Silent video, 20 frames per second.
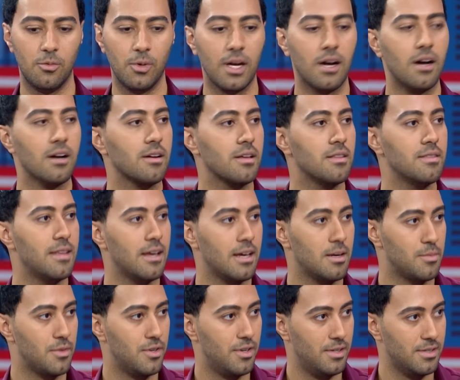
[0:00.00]
We are in the
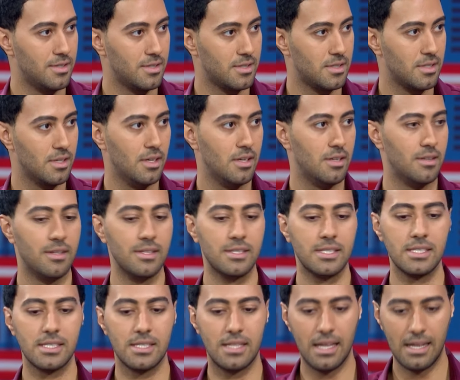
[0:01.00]
Emirates. This
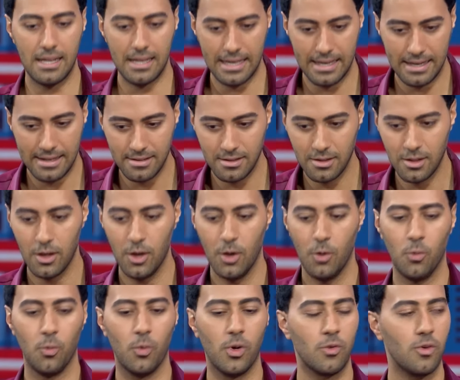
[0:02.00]
is the land
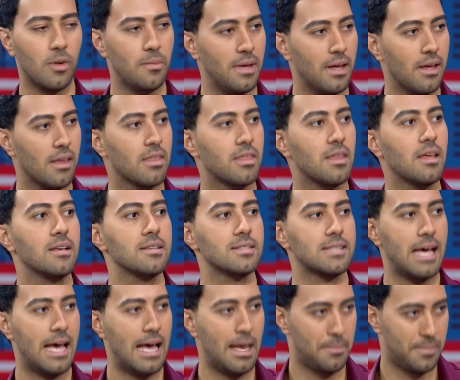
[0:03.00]
where we make things
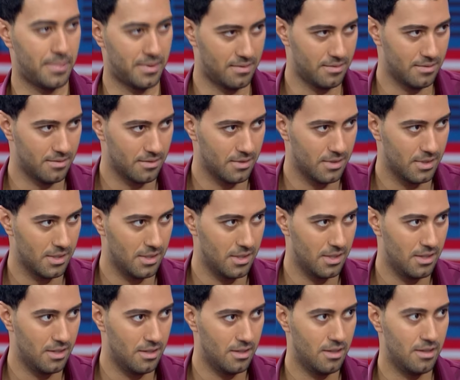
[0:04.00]
happen. Mm.
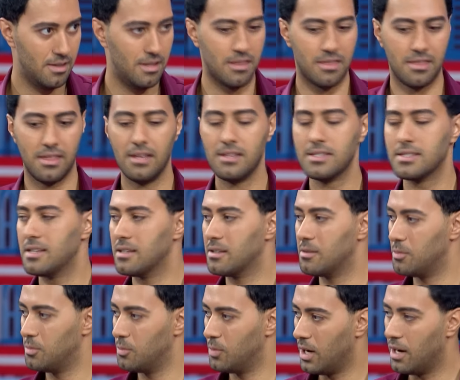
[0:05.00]
The things that
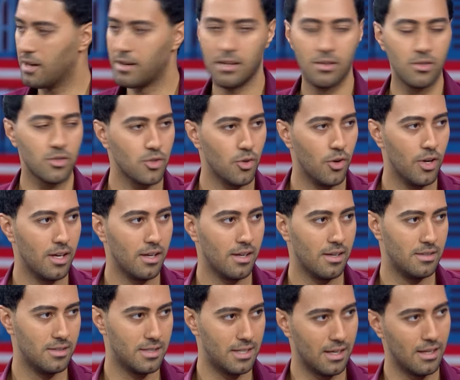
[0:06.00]
we are enjoying
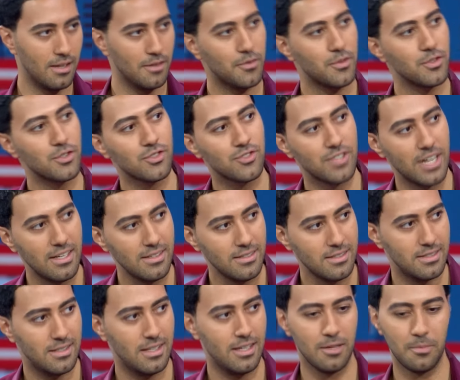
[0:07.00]
and taking for
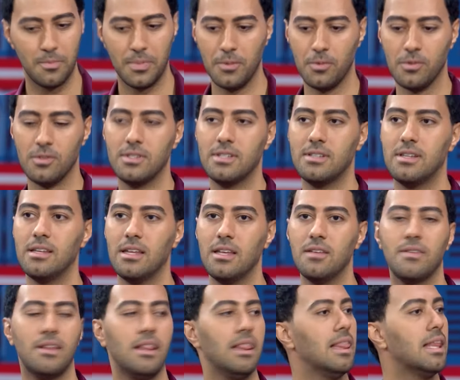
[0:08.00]
granted here, people didn't
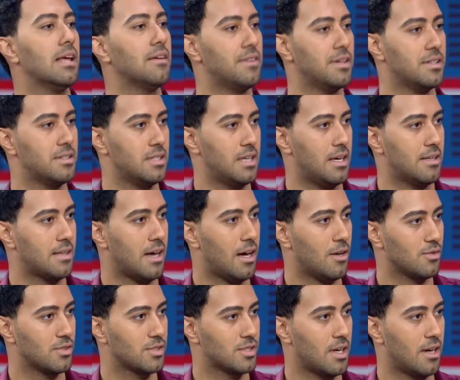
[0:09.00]
even live it yet
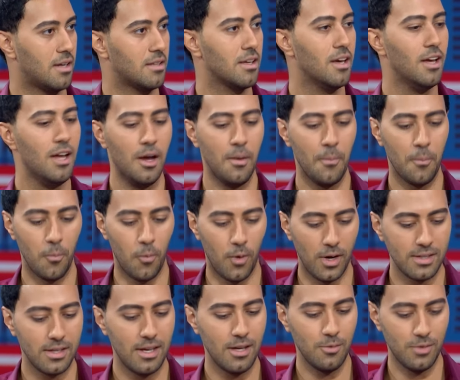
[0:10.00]
outside.
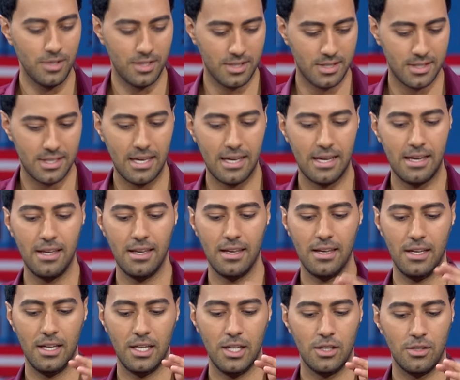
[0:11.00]
What I would say,
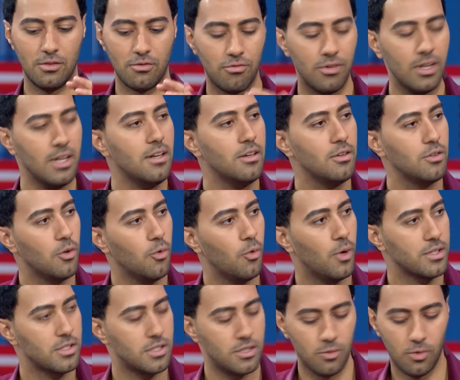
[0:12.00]
really know
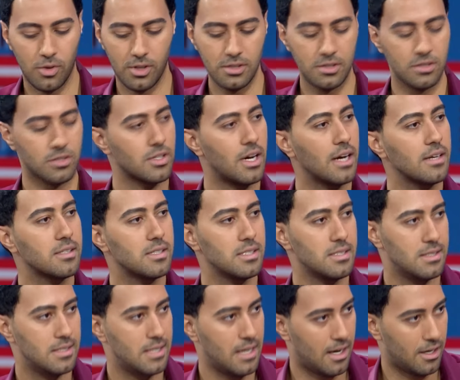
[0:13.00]
what you want, write it
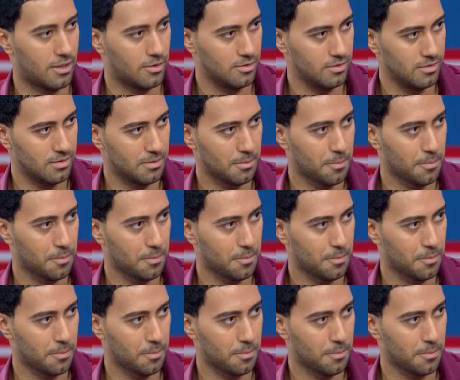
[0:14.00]
down,